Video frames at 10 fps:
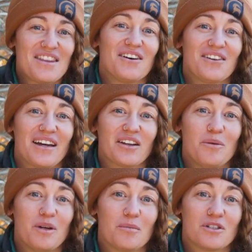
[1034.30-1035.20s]
they'll likely
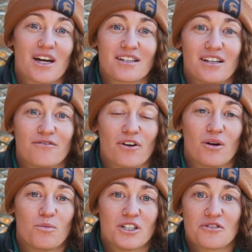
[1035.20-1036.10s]
be protected
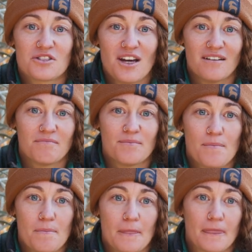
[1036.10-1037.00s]
from winter sun.
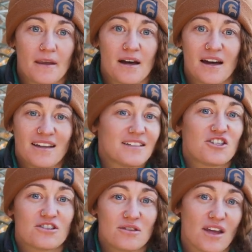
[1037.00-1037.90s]
That's
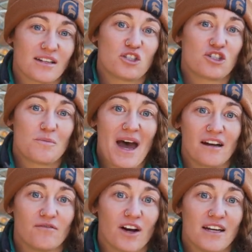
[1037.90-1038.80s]
just bad
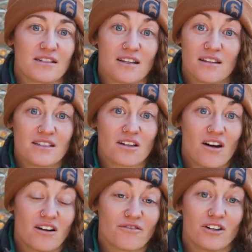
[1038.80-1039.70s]
advice, unless a
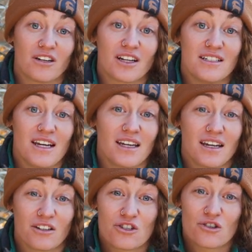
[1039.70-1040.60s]
conifer can take
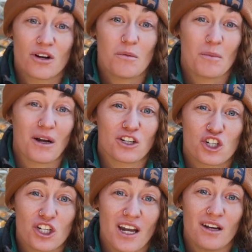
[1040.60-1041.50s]
an extreme amount of
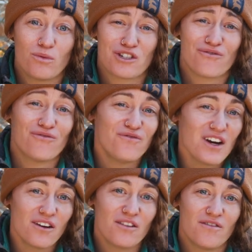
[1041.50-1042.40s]
shade, which
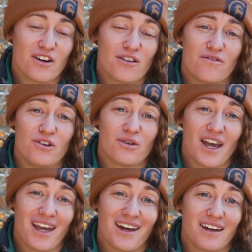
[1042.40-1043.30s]
very, very few
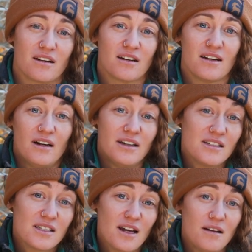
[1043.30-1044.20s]
can.
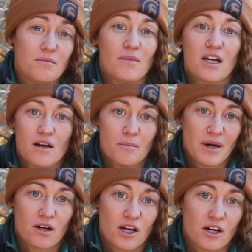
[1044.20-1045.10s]
Instead, make a
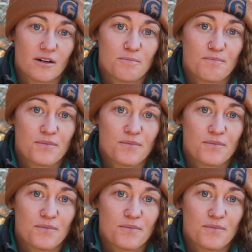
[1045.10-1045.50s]
barrier.